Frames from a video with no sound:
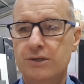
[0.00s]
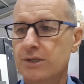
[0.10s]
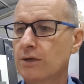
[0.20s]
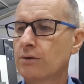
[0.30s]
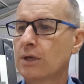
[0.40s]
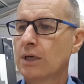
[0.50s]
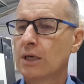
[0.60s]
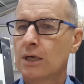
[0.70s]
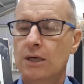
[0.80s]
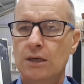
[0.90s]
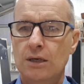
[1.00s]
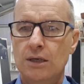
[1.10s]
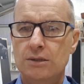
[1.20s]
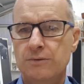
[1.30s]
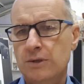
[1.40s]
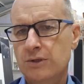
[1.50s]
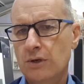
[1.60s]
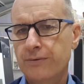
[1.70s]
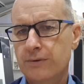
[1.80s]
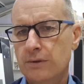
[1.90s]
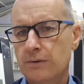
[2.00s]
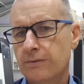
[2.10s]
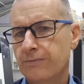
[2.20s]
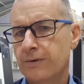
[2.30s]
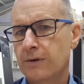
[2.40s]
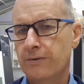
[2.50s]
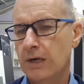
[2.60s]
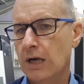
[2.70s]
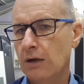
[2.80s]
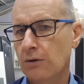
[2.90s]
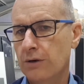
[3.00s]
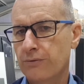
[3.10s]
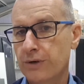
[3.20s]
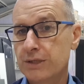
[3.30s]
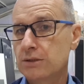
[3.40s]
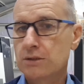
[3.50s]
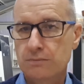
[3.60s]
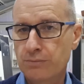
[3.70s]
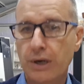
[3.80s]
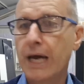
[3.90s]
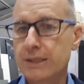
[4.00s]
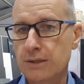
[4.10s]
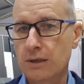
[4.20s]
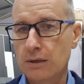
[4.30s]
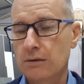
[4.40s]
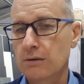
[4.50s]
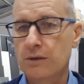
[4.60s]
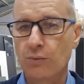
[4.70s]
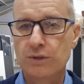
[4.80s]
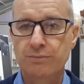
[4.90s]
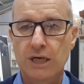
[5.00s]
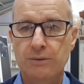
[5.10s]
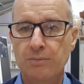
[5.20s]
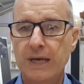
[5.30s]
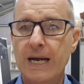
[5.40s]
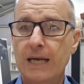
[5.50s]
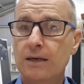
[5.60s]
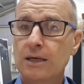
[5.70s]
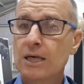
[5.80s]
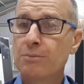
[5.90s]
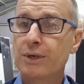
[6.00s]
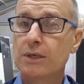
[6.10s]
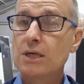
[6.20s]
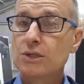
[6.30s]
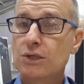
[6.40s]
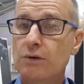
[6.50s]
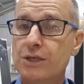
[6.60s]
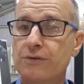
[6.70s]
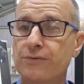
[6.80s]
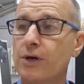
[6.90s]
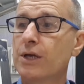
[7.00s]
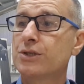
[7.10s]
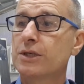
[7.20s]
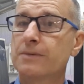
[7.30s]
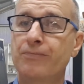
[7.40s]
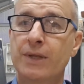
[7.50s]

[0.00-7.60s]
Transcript: So it's soft for a whole lot of reasons, by accident. It wasn't part of my planning, but it doesn't scratch your furniture.